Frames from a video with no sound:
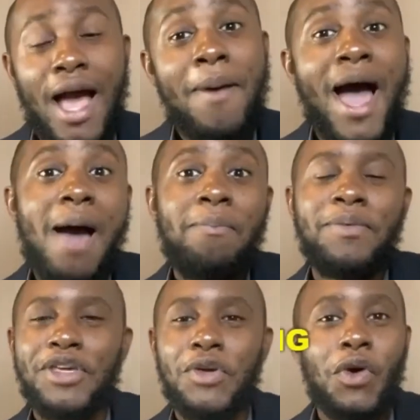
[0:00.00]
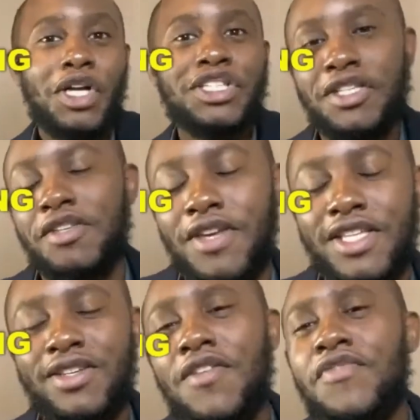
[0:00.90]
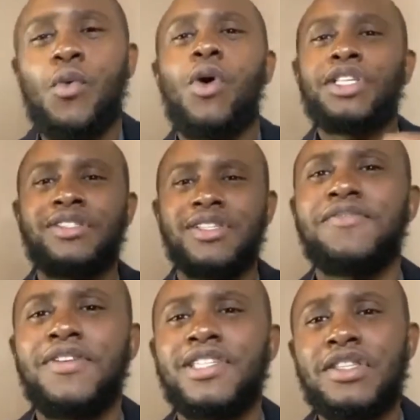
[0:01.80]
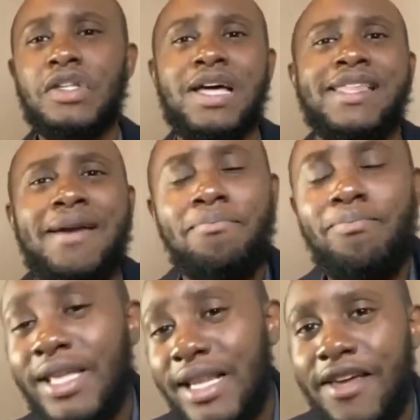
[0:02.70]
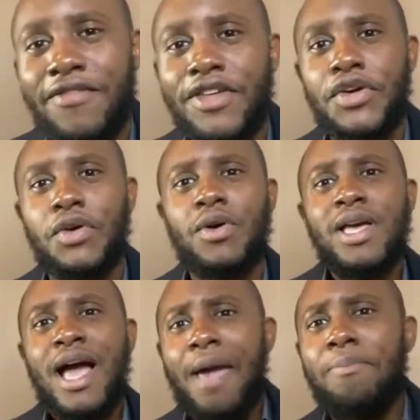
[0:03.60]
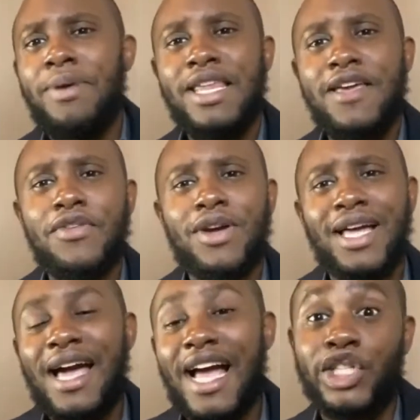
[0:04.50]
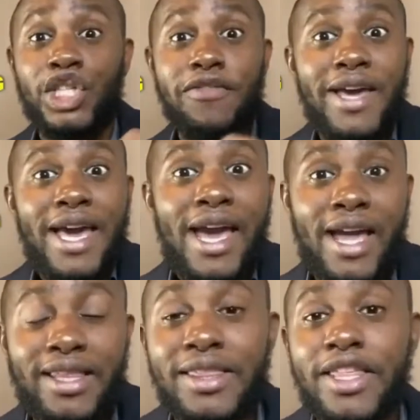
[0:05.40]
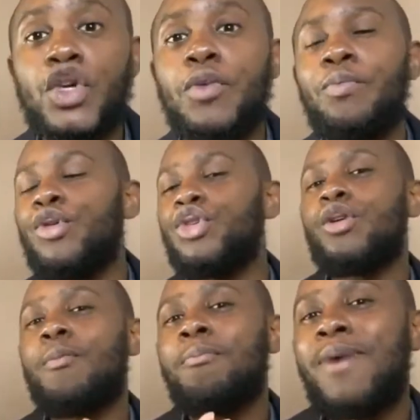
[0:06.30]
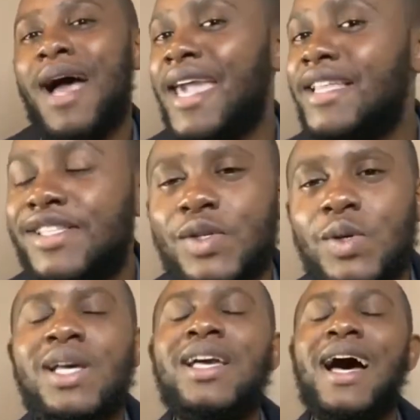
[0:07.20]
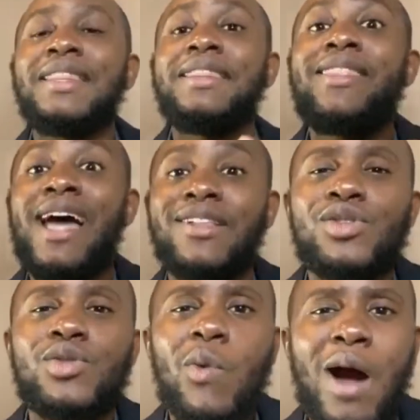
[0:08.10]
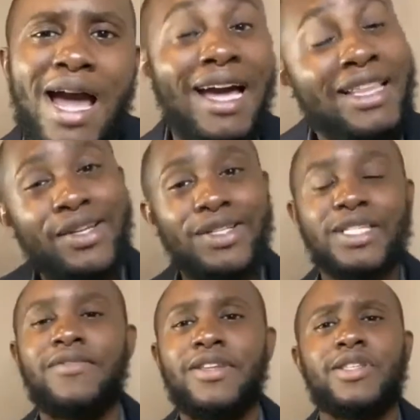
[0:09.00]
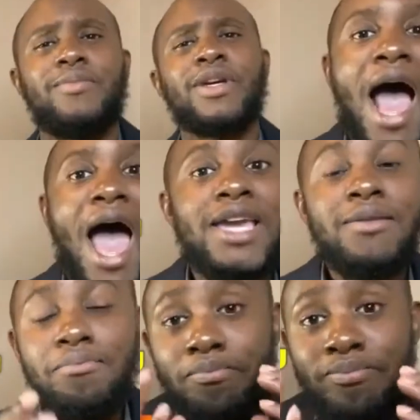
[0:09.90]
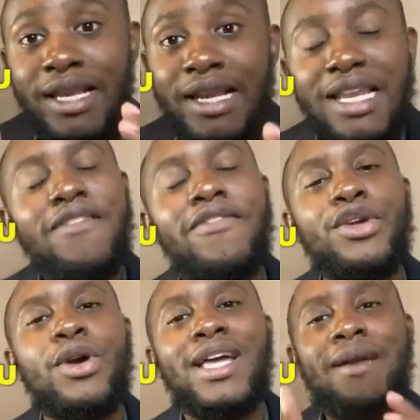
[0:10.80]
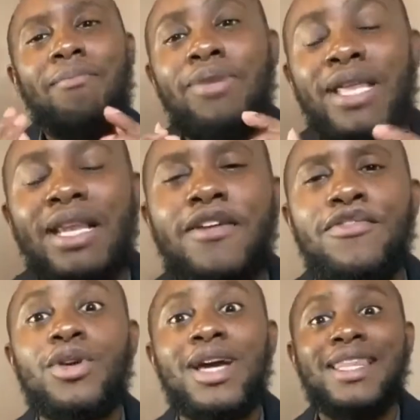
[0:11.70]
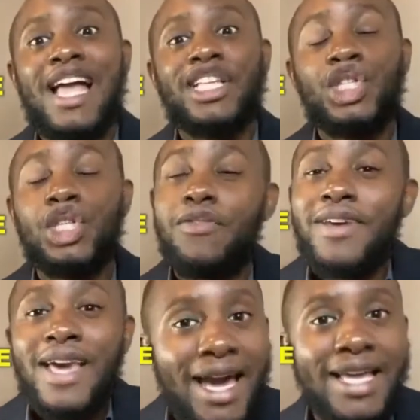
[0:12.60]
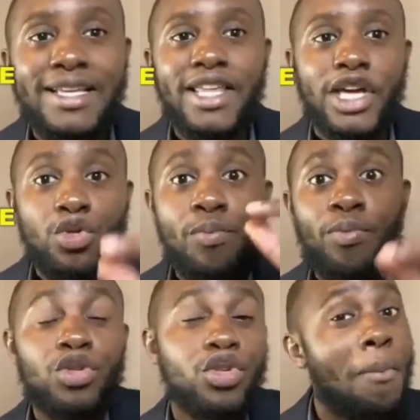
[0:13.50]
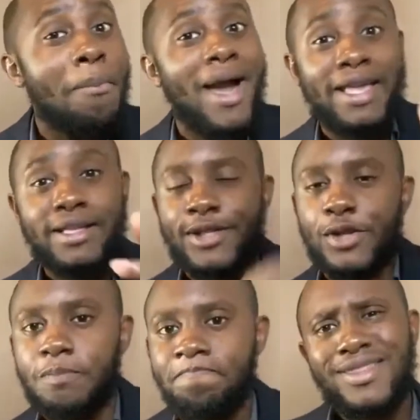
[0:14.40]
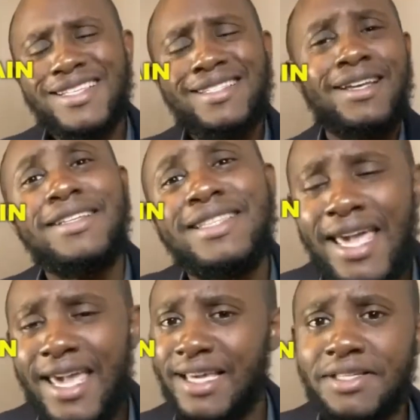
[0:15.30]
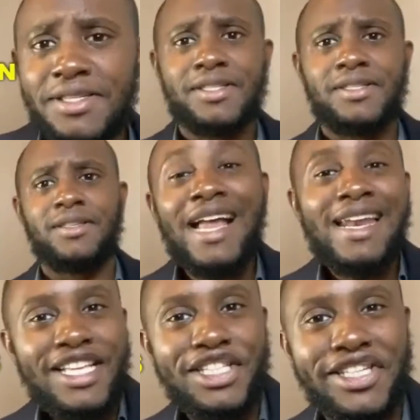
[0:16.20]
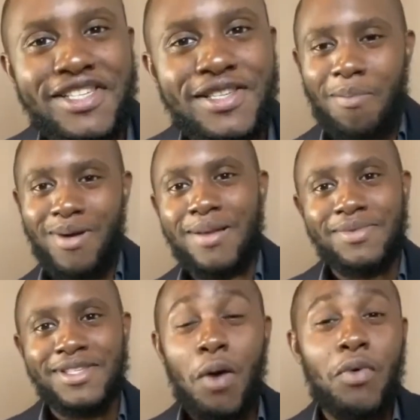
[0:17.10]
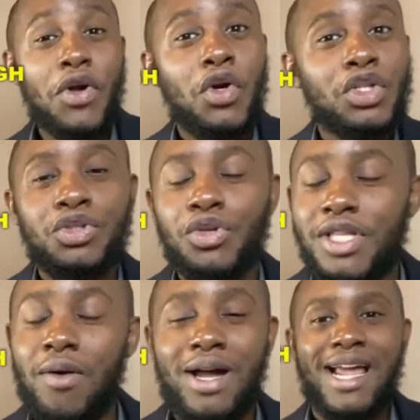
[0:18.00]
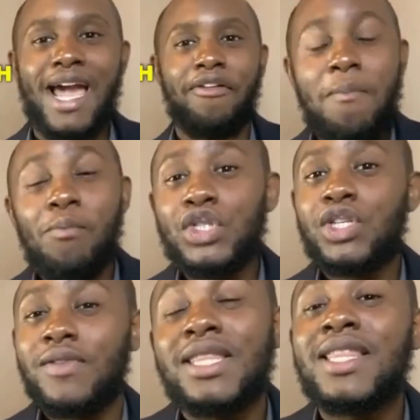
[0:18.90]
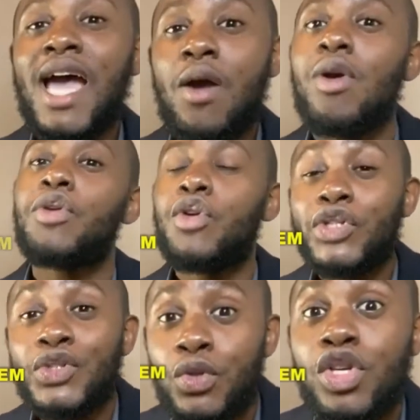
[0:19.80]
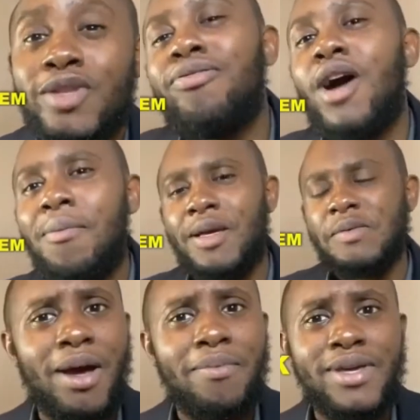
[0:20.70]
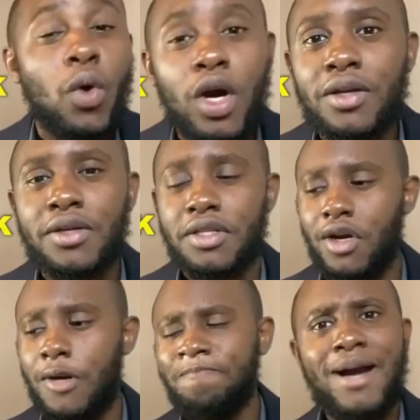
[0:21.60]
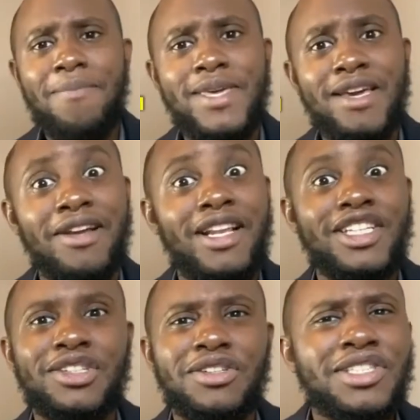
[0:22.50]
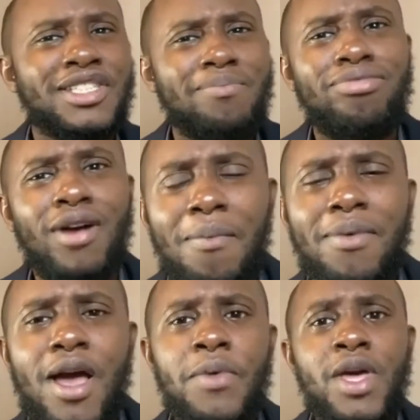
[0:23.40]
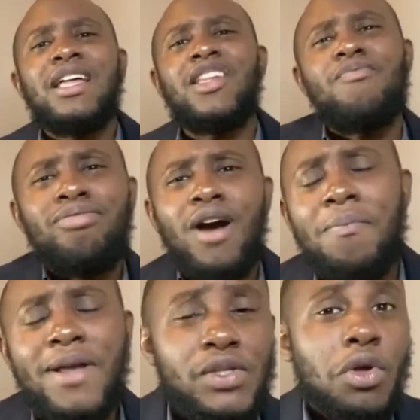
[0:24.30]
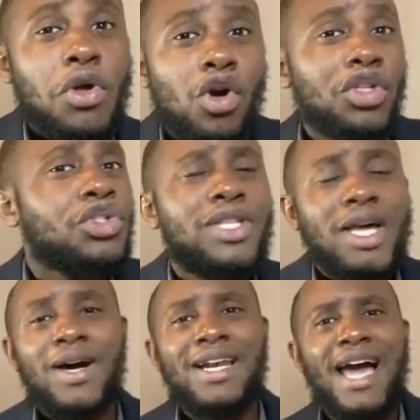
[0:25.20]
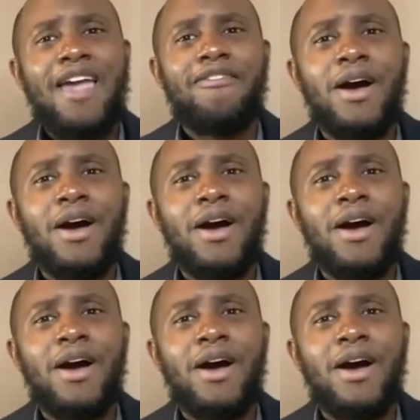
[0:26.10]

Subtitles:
I'm happy you're watching this video. If you're watching this video, know that I believe in you. I believe you can achieve anything you put your mind to, and that's why I do these videos. Because I believe in you and I believe you can achieve anything you put your mind to. There's certain things, challenges, problems that we go through in our life. And most of the time when we go through those problems, it might be work, it might be a relationship problem, a lot of problems we go through in our life.